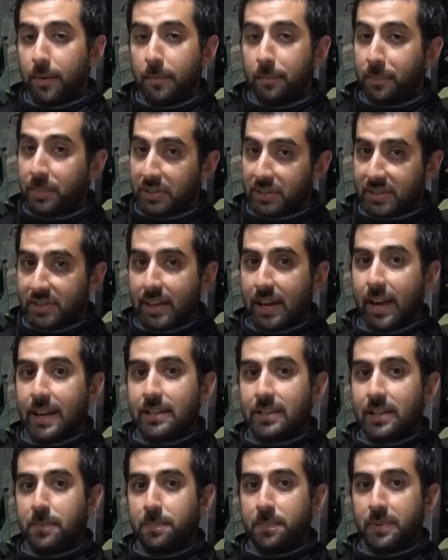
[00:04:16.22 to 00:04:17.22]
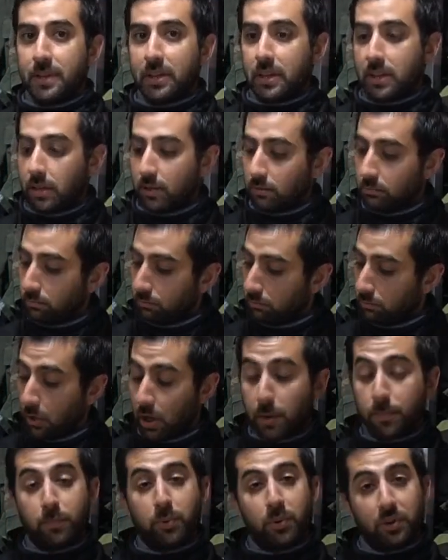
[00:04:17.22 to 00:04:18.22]
besides it being
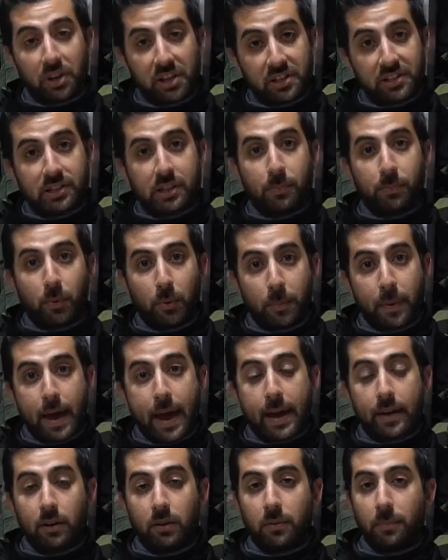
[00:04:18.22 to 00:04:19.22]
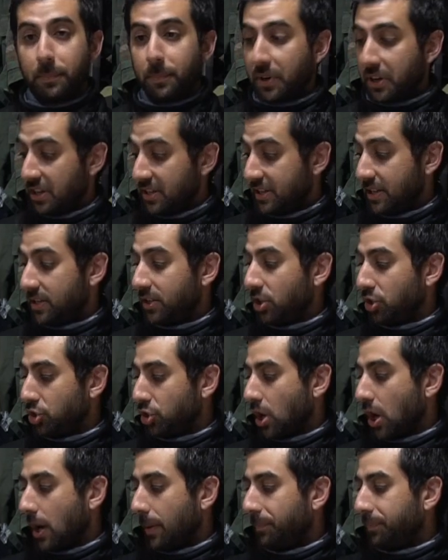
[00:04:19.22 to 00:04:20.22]
a pretty simple pattern, but it did the
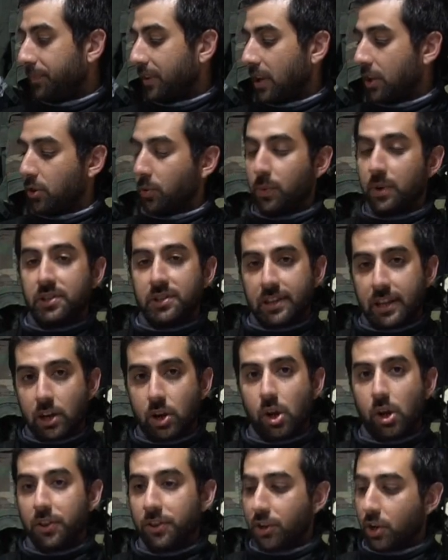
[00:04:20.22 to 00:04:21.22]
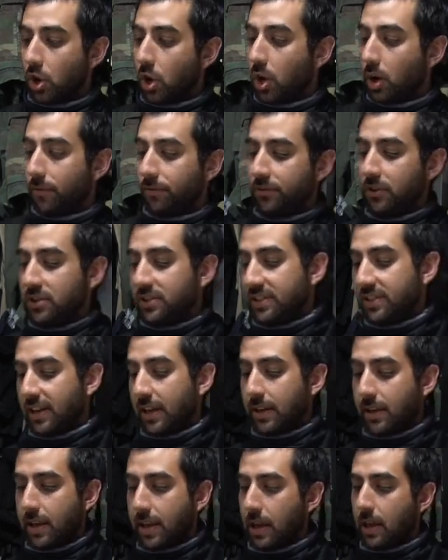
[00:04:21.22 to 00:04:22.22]
job. And the reason they call it the coffee
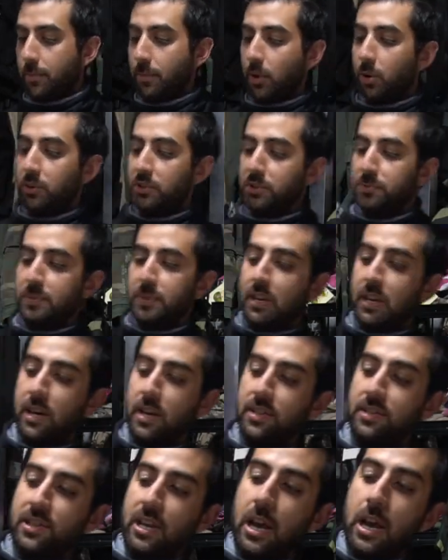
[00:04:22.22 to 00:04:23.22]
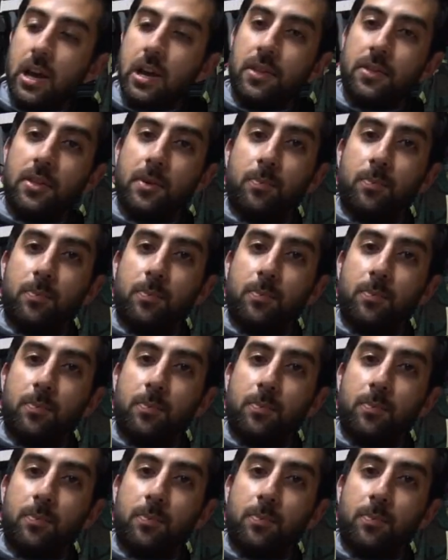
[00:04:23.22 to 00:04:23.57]
stain camo is because the